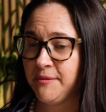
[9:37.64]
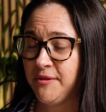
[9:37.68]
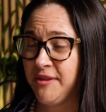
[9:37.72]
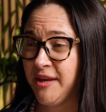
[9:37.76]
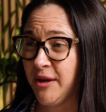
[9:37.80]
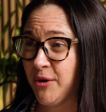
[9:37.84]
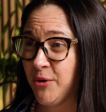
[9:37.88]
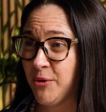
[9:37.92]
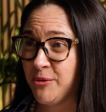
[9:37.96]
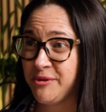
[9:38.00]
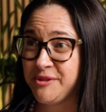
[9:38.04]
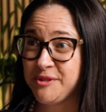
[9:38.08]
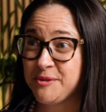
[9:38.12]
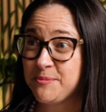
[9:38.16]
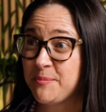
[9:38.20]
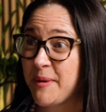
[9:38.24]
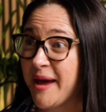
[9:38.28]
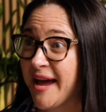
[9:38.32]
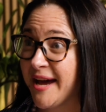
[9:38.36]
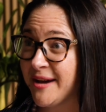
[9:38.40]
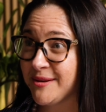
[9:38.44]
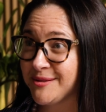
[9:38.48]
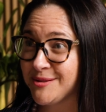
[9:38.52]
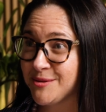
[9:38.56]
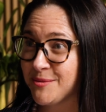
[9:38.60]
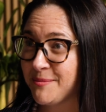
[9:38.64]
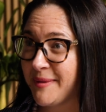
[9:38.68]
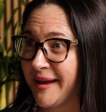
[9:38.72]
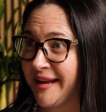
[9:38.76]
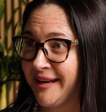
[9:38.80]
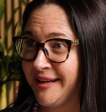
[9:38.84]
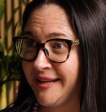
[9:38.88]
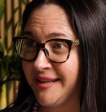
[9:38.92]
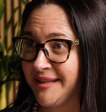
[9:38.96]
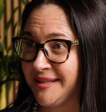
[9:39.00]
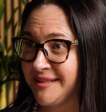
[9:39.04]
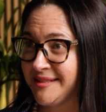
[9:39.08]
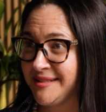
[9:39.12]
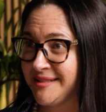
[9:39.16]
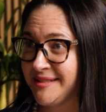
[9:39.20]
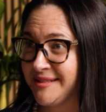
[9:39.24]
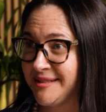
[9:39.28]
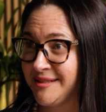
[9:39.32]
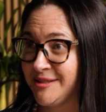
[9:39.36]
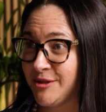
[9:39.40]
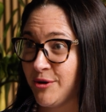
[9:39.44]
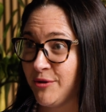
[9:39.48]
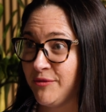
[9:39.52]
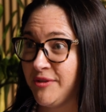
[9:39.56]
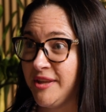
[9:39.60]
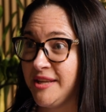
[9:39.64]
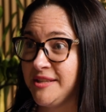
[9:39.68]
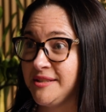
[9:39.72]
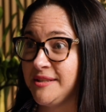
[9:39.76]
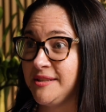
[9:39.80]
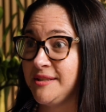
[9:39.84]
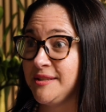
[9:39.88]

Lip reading: Thing called spousal maintenance. So if there's